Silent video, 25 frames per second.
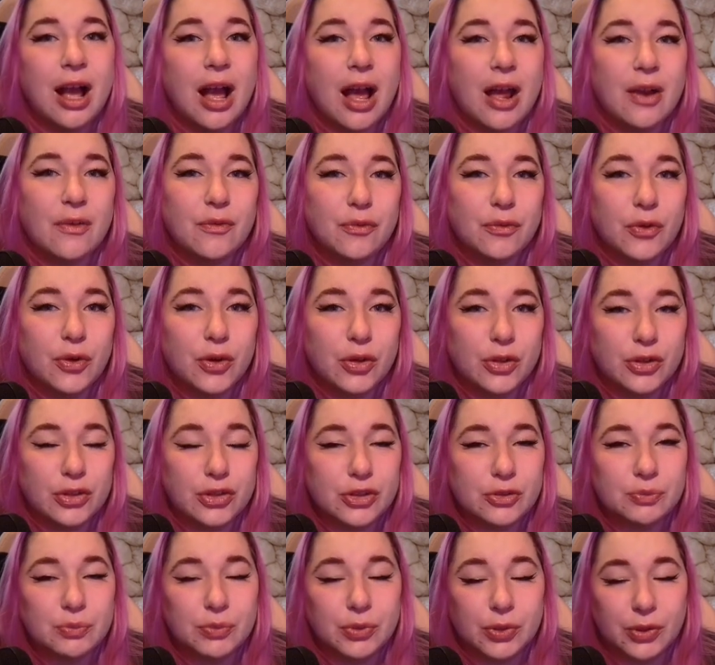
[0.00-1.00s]
and
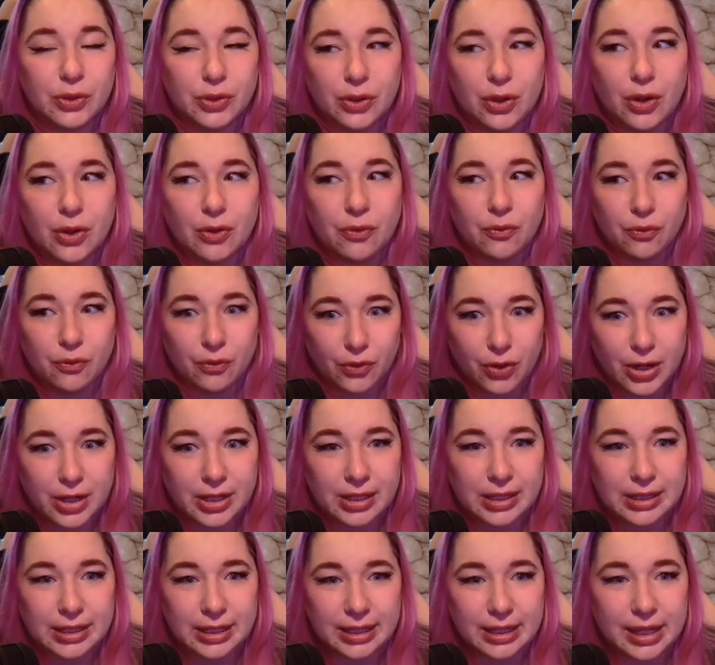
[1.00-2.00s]
focus more on
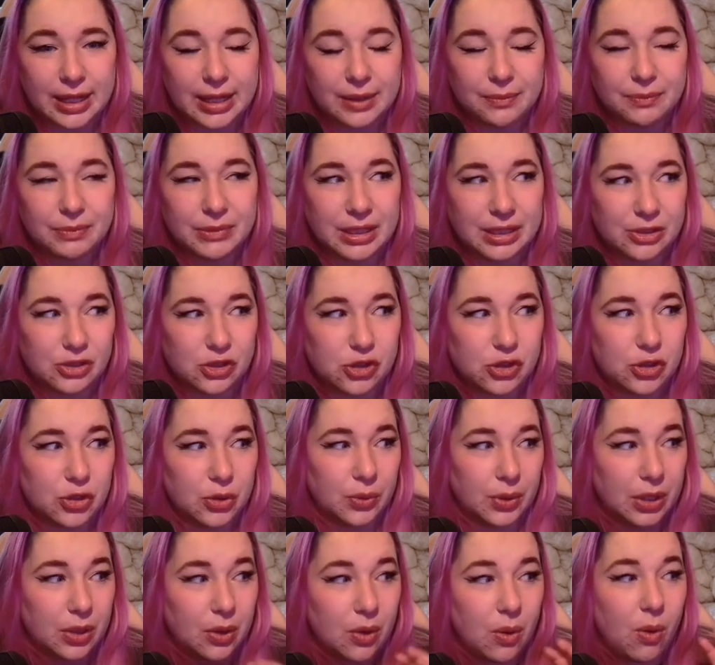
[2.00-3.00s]
running the game than
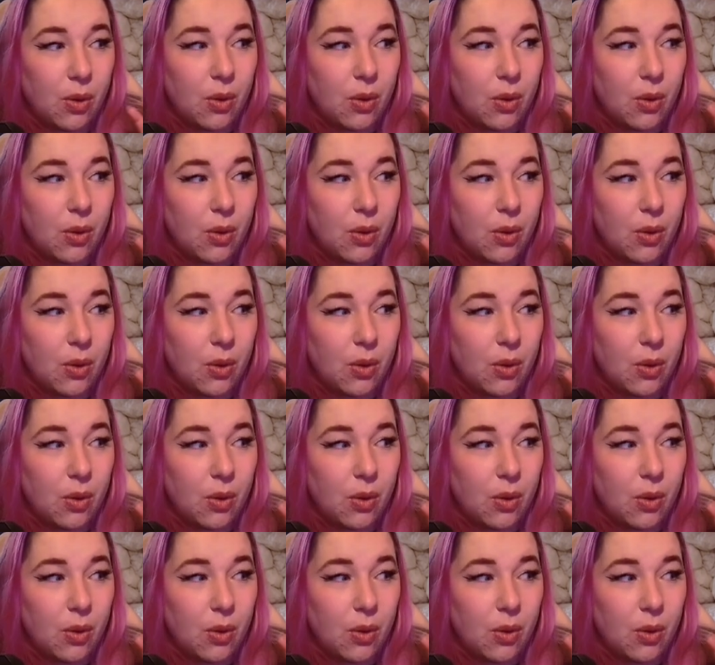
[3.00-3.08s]
showing